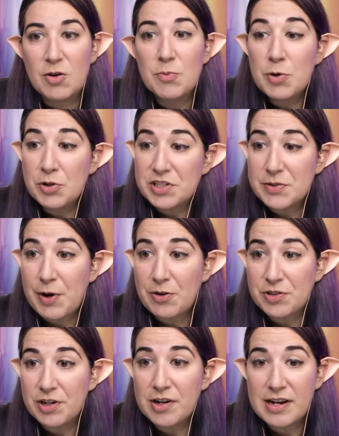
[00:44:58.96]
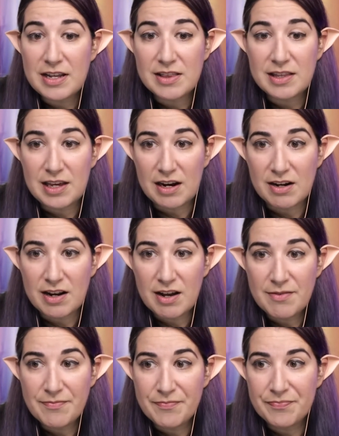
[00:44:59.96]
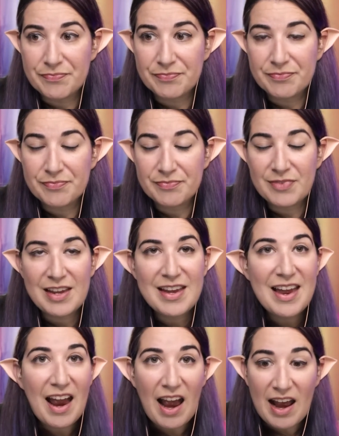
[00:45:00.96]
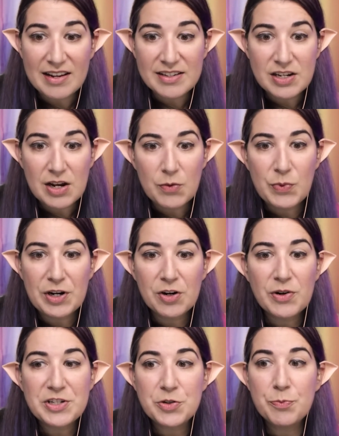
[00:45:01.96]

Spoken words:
Poultice Pounder in the area, and we are going to